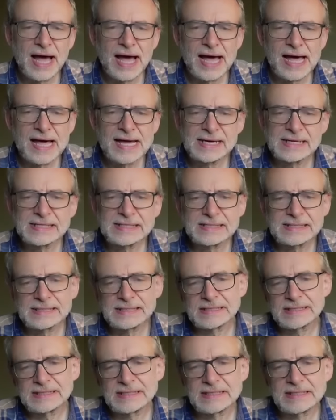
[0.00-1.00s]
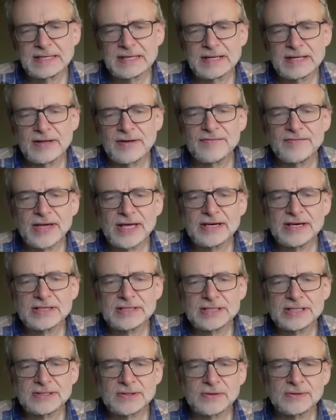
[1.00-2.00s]
and
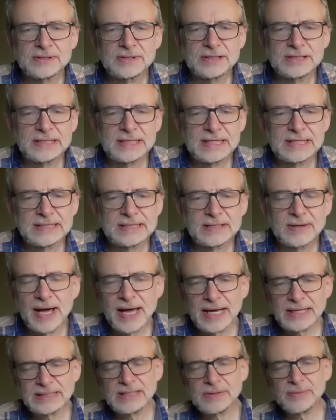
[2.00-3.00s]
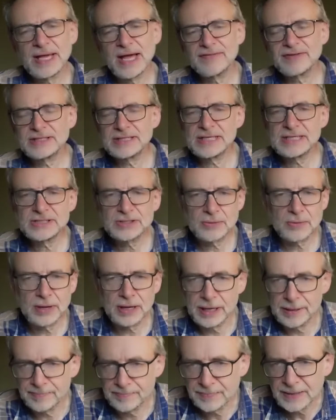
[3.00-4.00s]
Venus is on the T. So actually, we have a
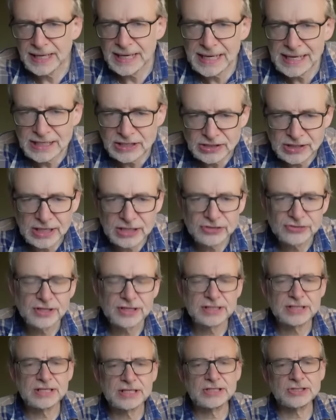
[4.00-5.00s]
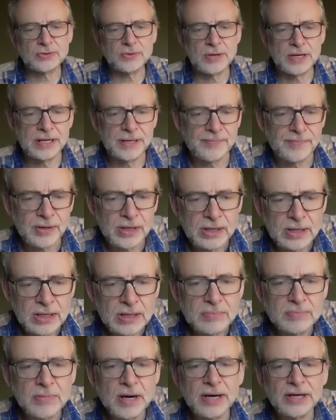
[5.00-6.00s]
T-square, heliocentric T-square.
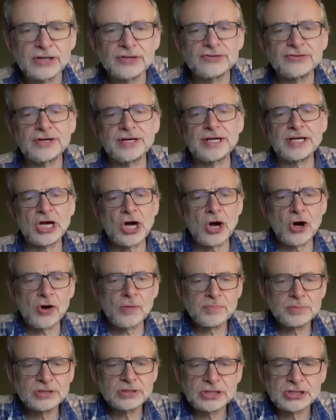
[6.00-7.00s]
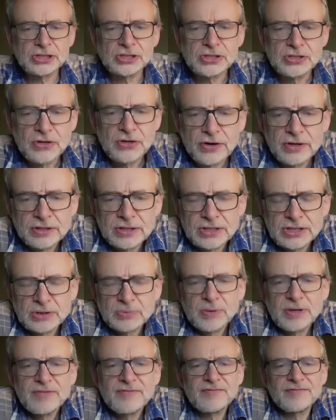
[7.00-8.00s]
Mercury opposition Uranus
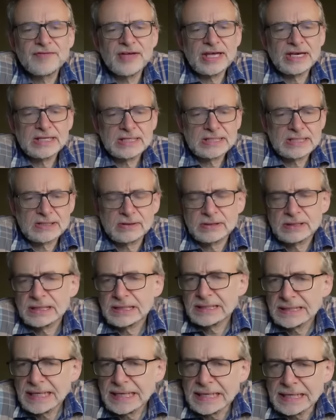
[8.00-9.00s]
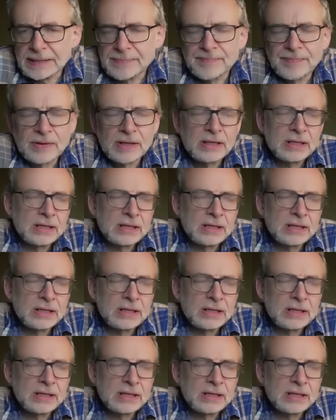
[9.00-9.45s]
with Venus on the T,